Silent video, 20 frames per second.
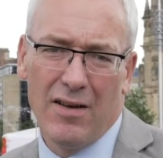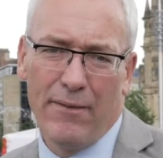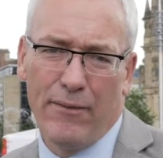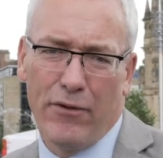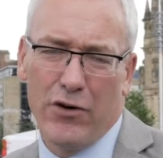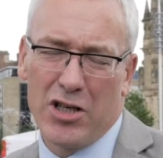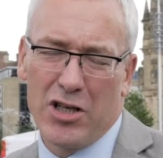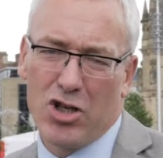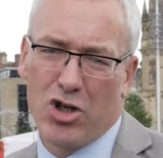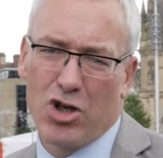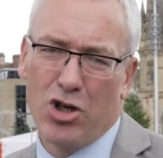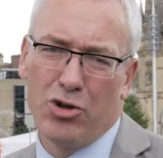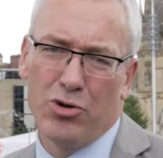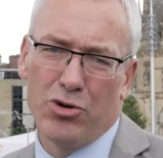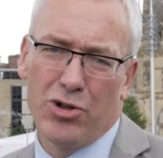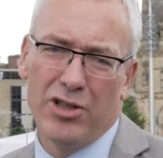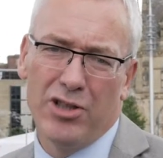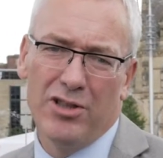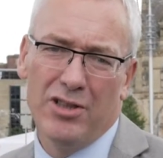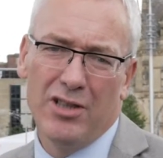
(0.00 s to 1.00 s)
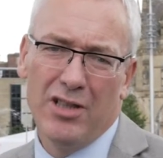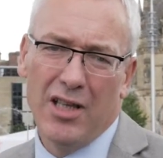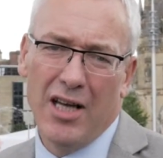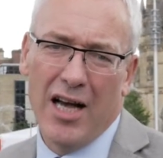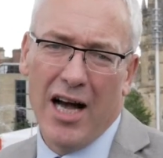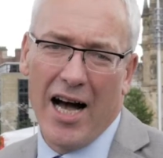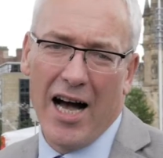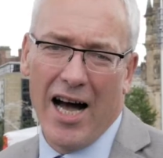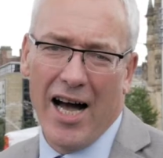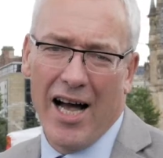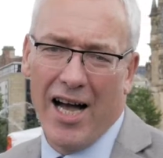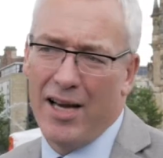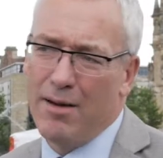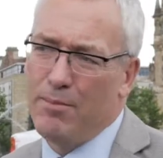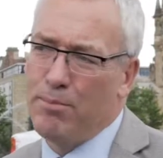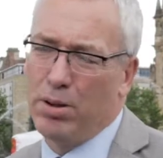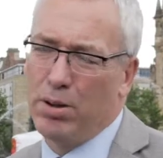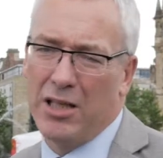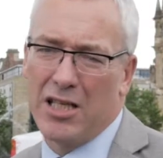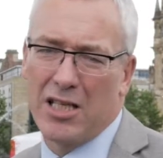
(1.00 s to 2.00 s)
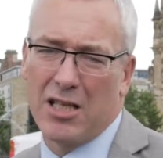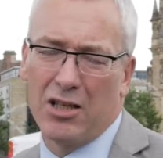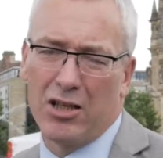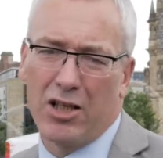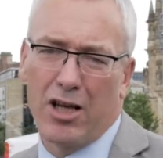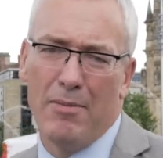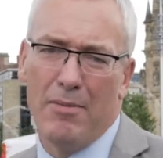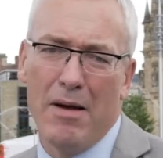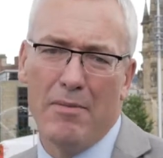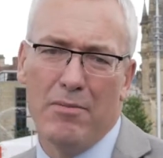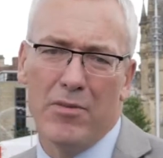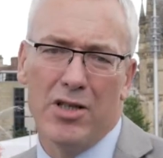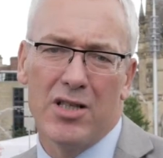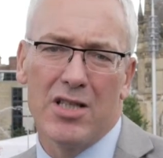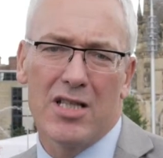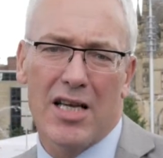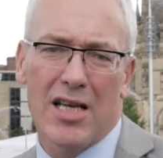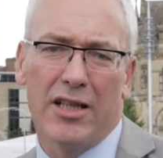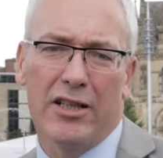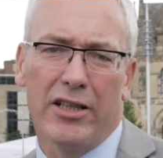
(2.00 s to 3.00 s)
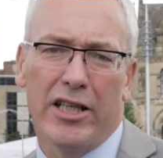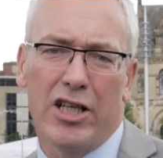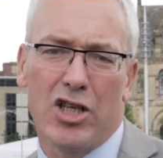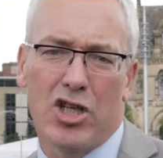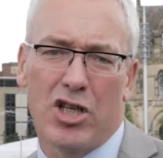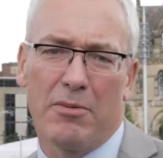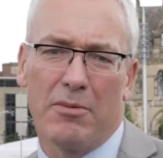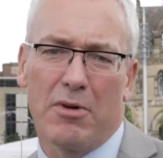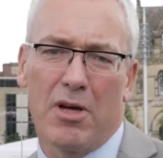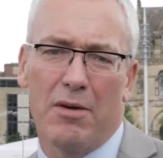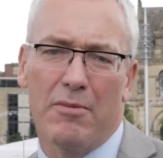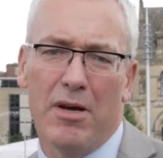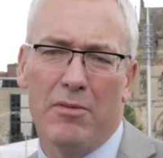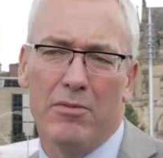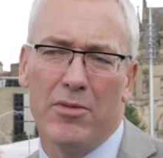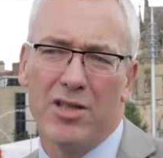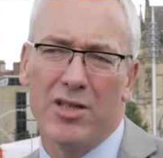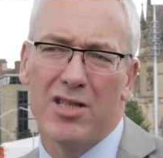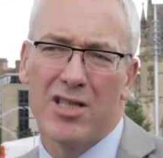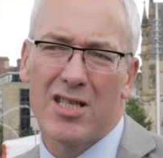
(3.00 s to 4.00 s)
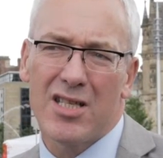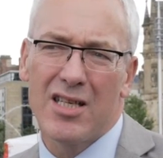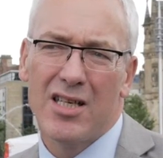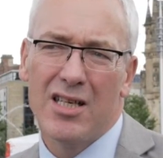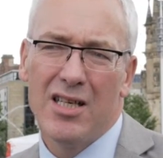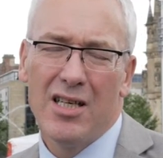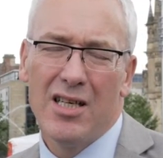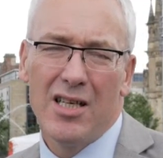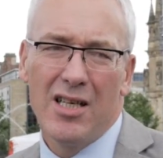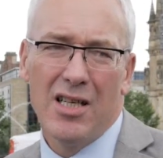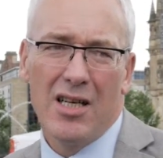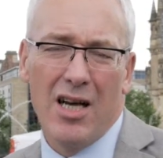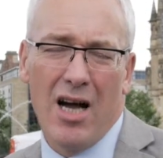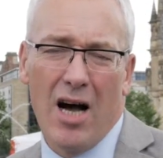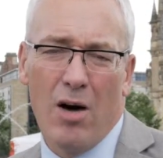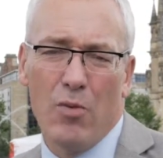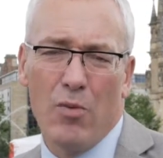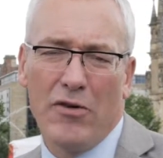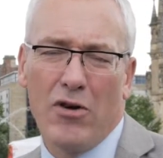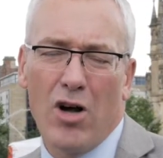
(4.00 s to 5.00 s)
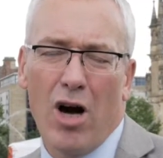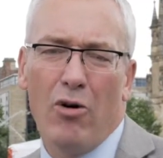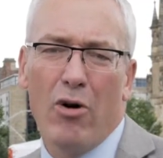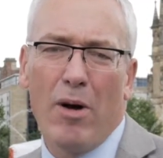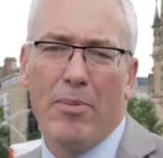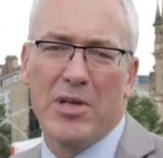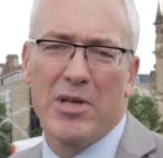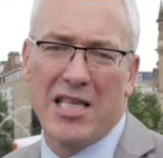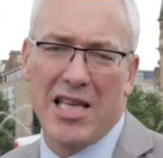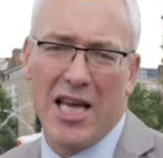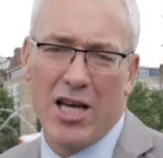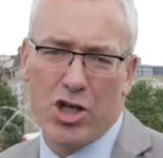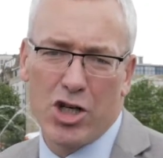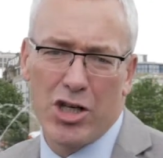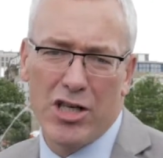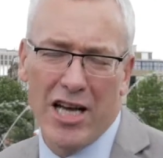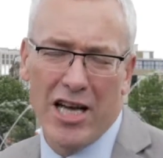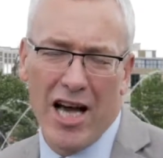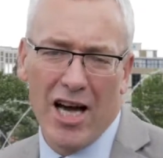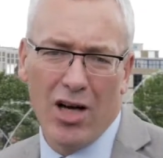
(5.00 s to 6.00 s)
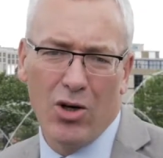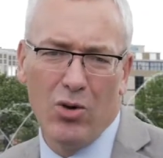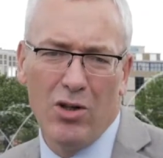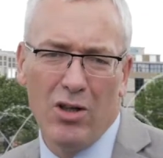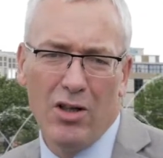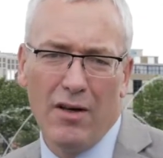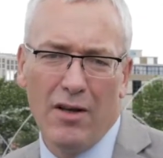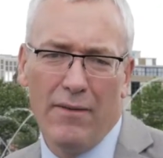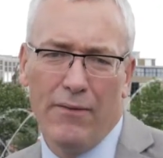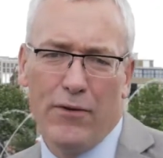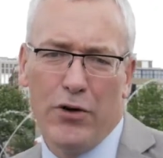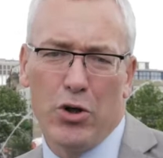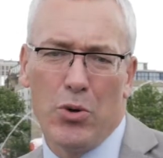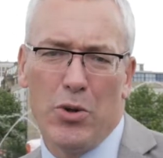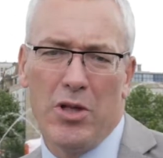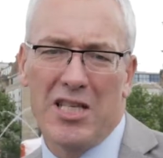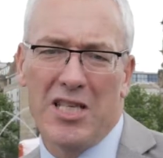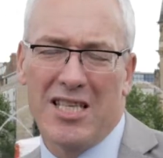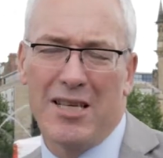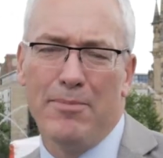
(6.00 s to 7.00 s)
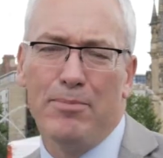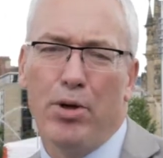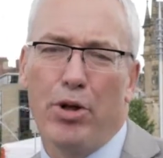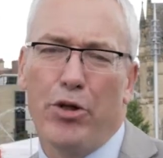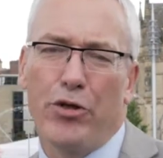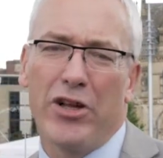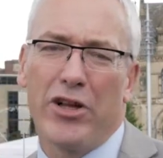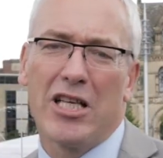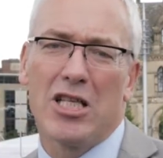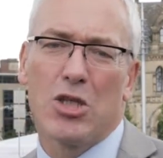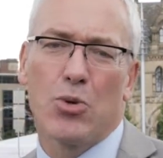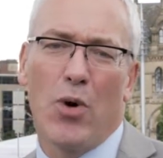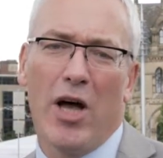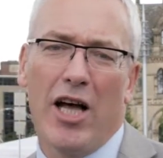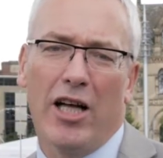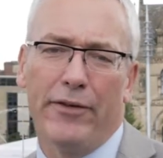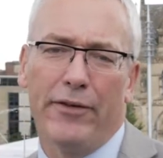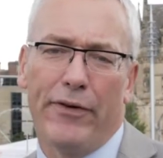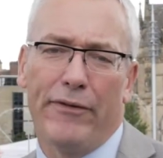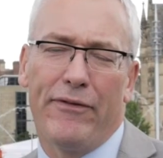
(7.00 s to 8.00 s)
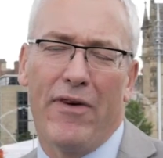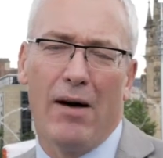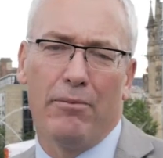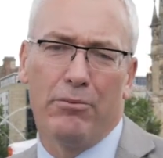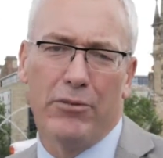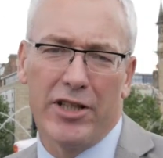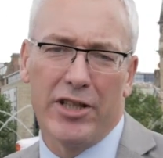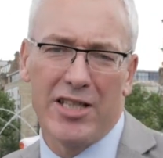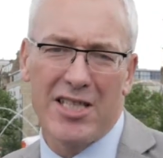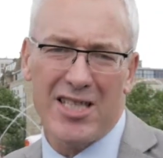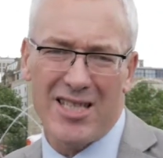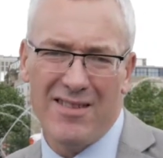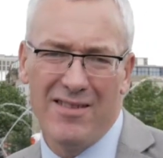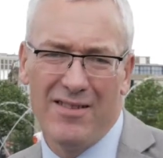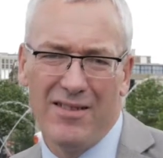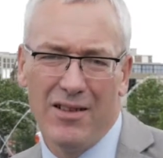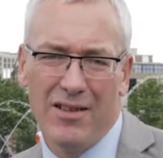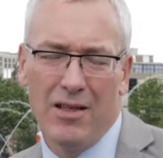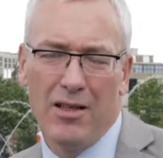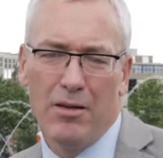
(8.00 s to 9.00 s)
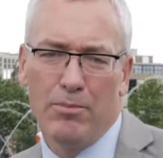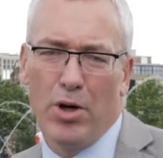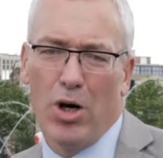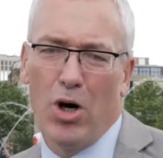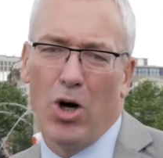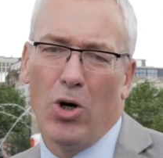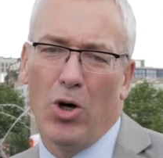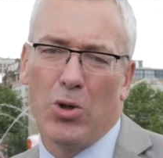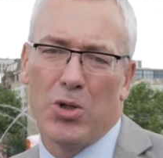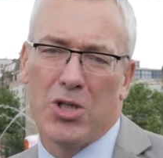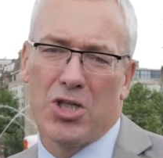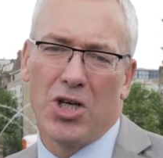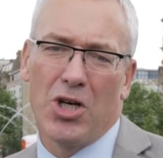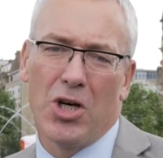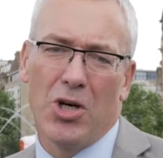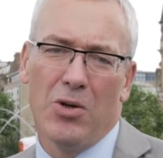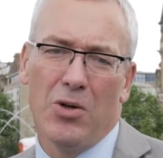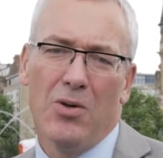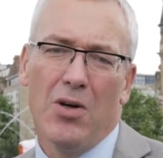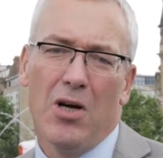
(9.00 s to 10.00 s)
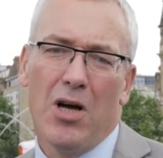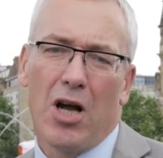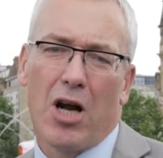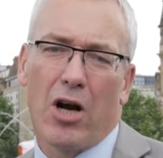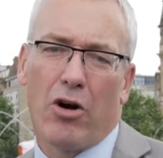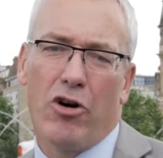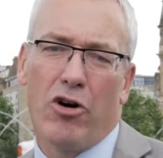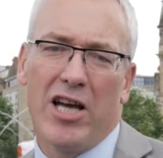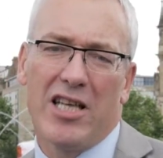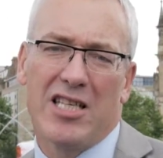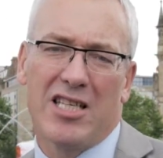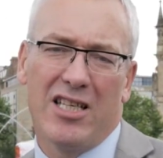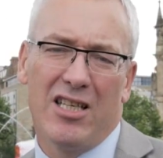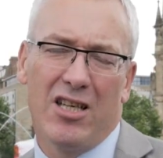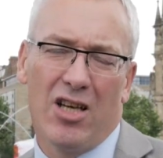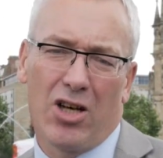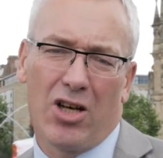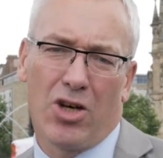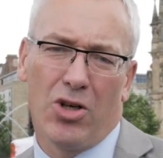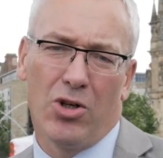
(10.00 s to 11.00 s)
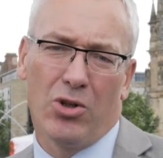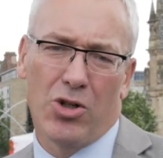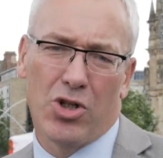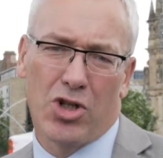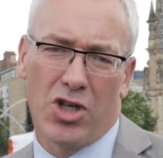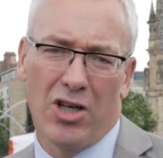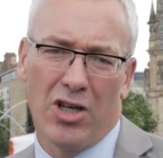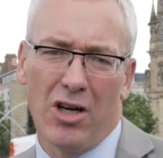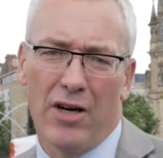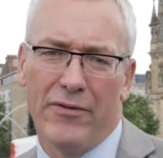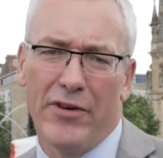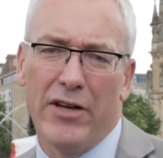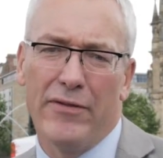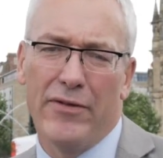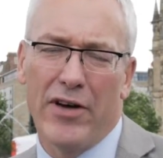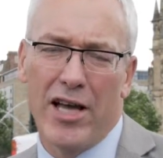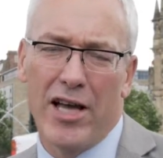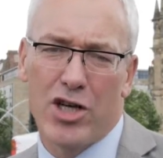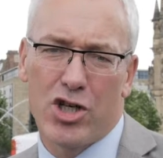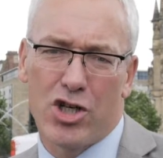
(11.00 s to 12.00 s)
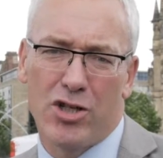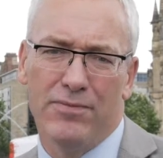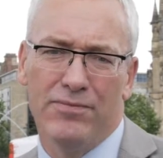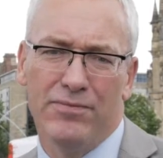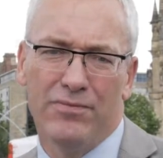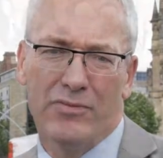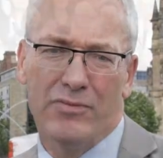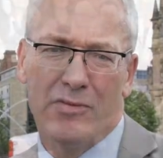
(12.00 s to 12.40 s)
for its children, high political commitment and leadership commitment. And we've got a reputation now for doing the simple things well for families, but also creating a culture of innovation.